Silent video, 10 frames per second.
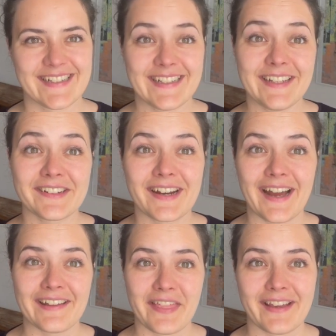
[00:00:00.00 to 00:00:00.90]
Here,
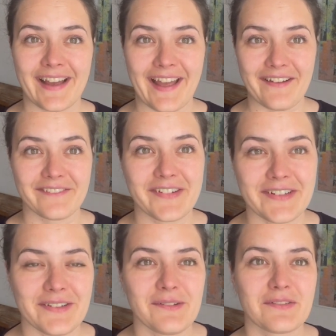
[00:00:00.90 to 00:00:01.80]
I think I have
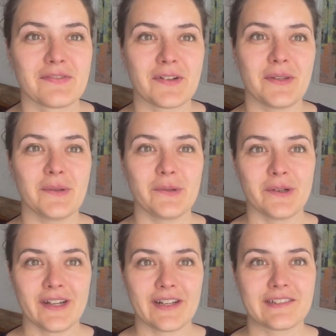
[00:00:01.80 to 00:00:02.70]
good news for
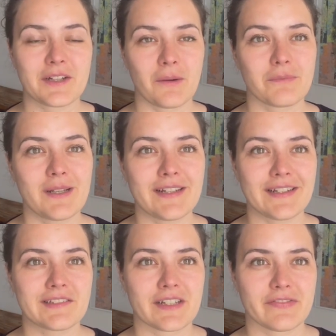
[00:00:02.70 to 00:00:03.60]
you. It's
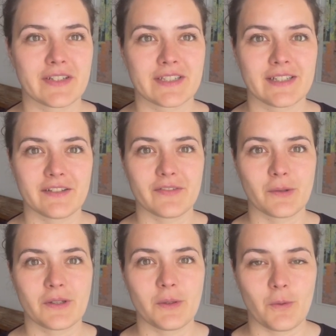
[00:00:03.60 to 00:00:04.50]
completely sufficient if
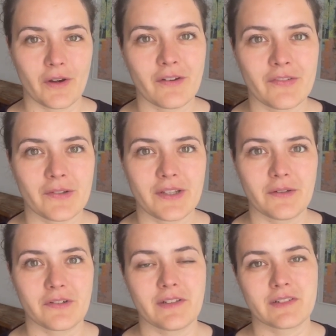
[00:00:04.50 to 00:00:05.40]
only one of your
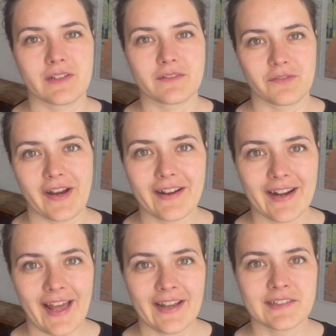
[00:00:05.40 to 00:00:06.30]
degrees is
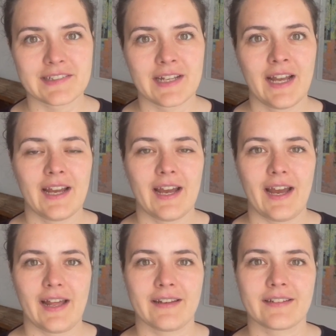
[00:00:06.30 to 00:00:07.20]
recognized.
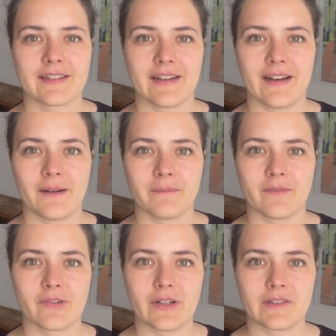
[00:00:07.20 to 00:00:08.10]
And
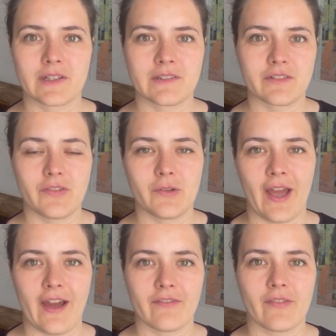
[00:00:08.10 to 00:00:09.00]
for instance, if you
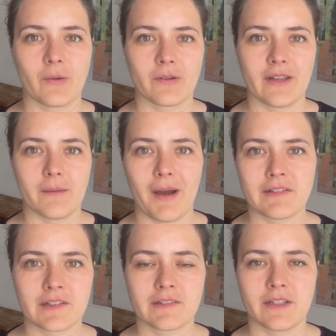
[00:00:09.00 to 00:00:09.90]
have only a
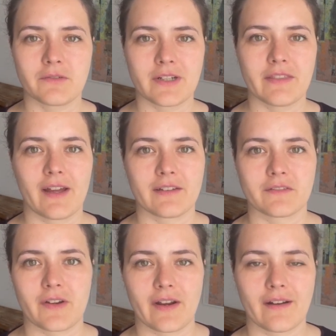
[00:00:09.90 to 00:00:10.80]
master's degree that
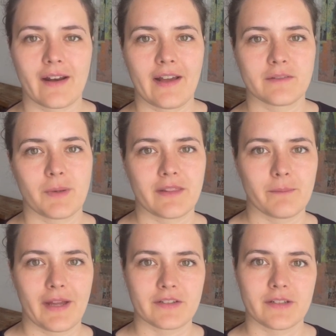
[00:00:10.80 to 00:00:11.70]
is recognized, but the
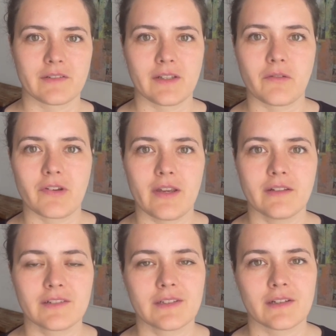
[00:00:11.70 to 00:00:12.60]
bachelor's degree
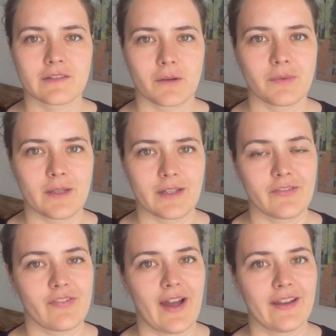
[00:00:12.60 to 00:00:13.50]
isn't, it's completely
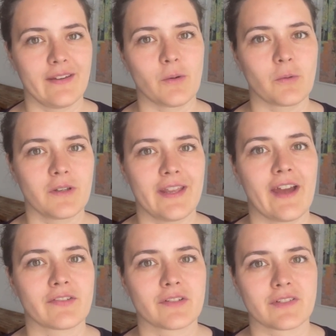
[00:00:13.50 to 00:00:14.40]
fine. You only
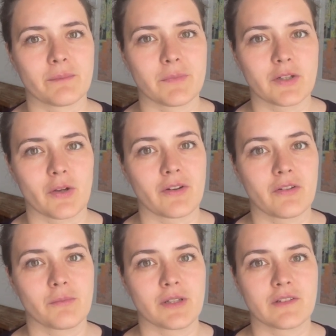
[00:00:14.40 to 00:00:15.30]
have to submit
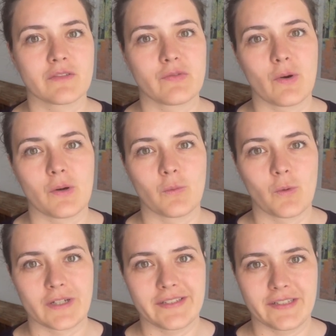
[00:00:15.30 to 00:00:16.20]
documents for
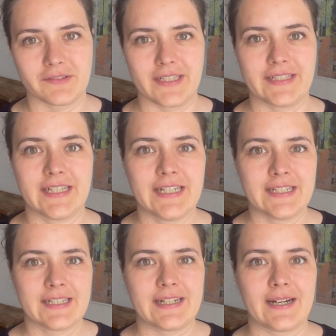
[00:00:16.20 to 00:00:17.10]
one degree.
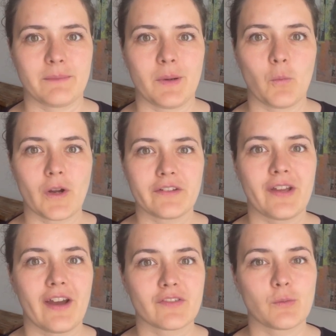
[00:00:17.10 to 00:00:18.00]
What
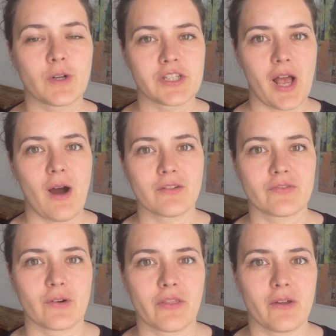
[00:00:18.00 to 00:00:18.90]
you have to watch
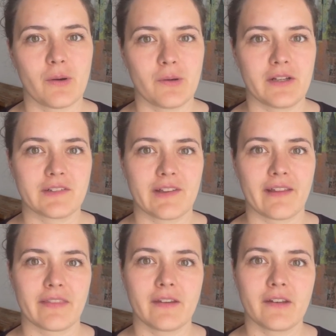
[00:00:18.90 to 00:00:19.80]
out for, though, is
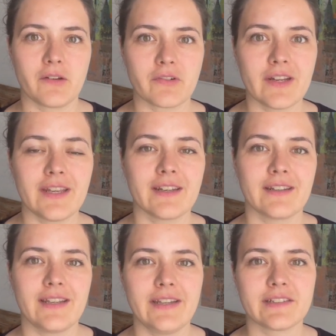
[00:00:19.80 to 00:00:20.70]
that the degree
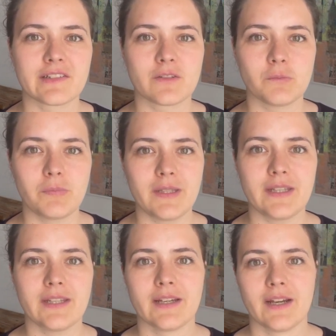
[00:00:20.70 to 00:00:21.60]
needs to
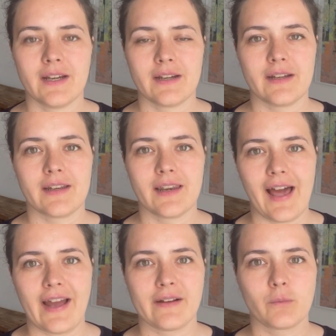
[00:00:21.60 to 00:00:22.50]
be in
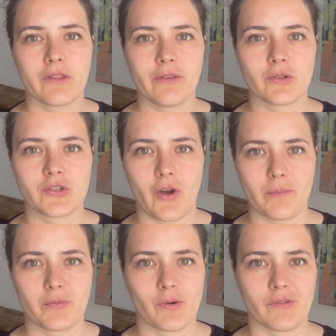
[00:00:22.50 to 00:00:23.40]
line with your
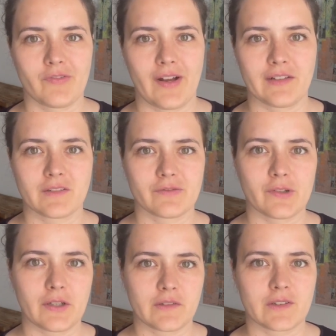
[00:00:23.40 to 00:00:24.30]
job profile. So
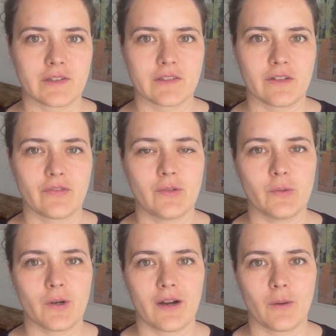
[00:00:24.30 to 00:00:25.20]
for instance, if
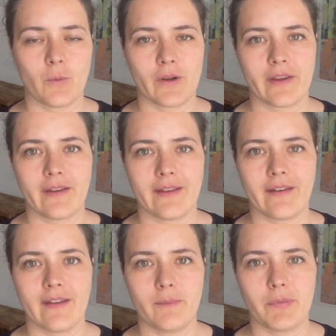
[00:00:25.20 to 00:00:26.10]
you are working
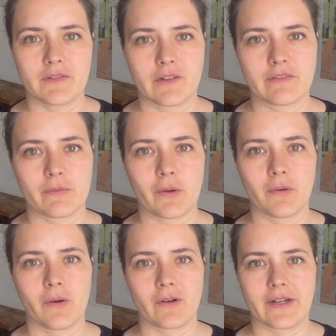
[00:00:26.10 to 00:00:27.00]
in a business
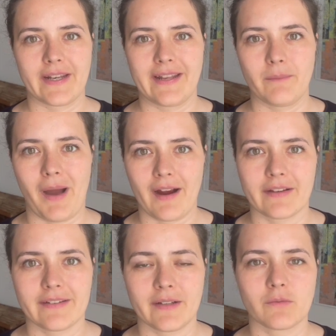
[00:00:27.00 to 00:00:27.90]
role or in a
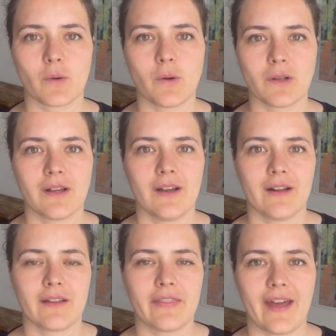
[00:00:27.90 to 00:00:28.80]
marketing role,
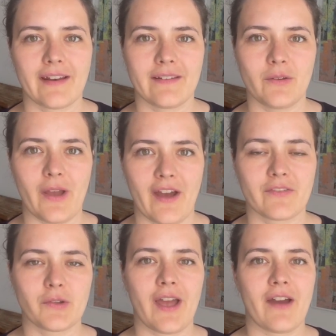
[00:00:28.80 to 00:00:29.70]
then you
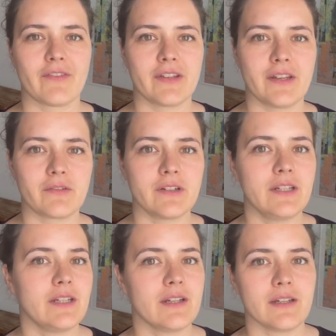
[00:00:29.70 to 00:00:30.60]
have to have a
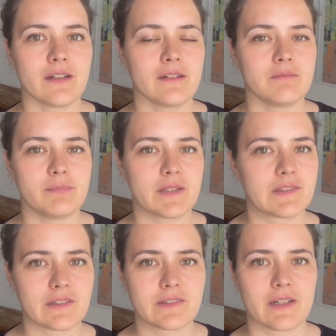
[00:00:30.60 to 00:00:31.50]
degree in
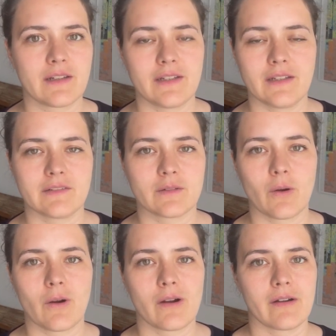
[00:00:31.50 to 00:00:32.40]
business studies
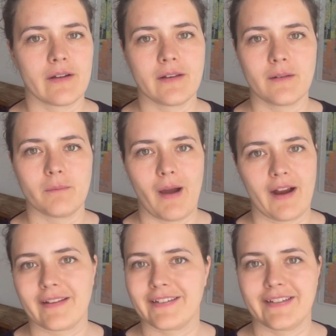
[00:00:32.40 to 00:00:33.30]
or in
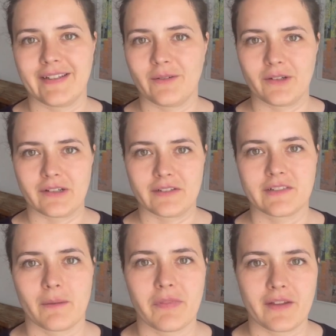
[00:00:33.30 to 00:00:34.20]
marketing or
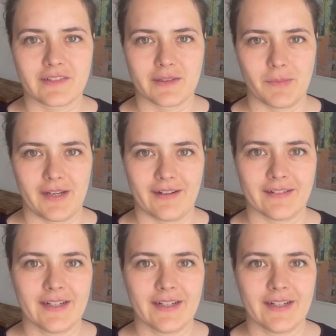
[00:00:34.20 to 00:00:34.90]
something similar.